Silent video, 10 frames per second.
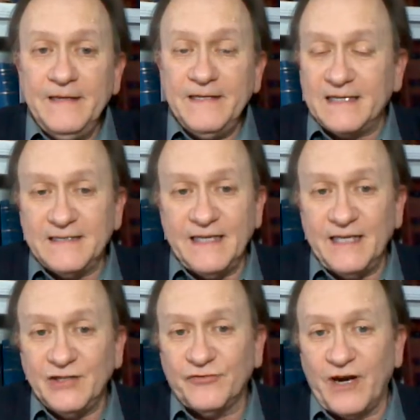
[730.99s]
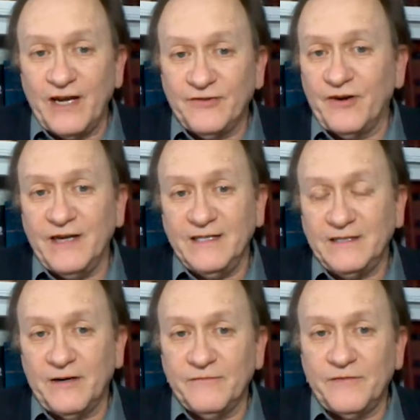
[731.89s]
You can see his great
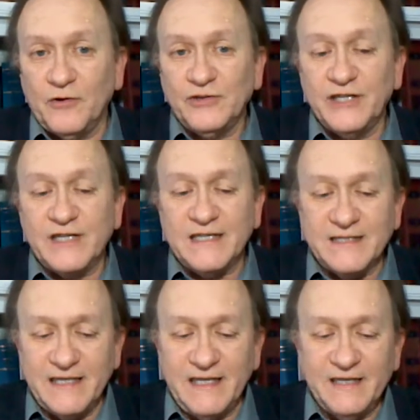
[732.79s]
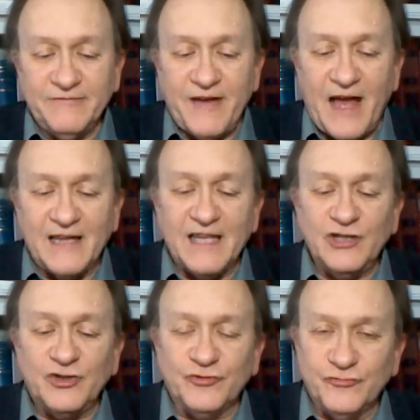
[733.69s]
grace there, folks. And you can see the fact
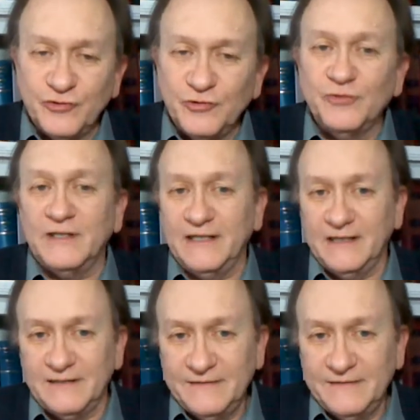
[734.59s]
that truly